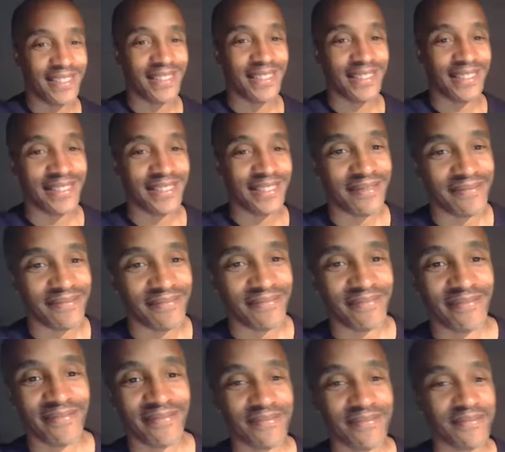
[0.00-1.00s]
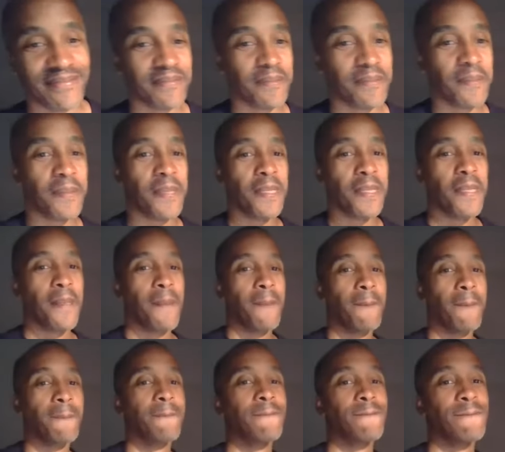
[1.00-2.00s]
we say a lot of ego, but
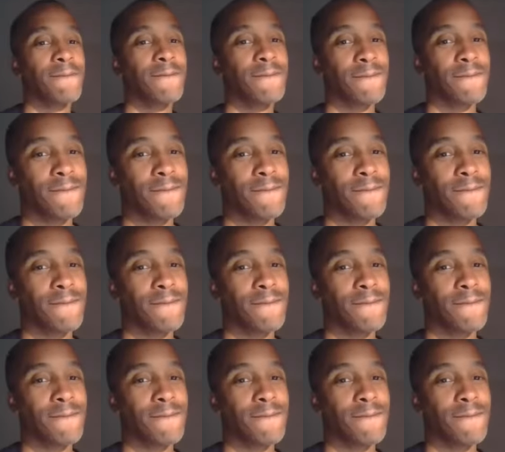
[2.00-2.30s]
you're right. It's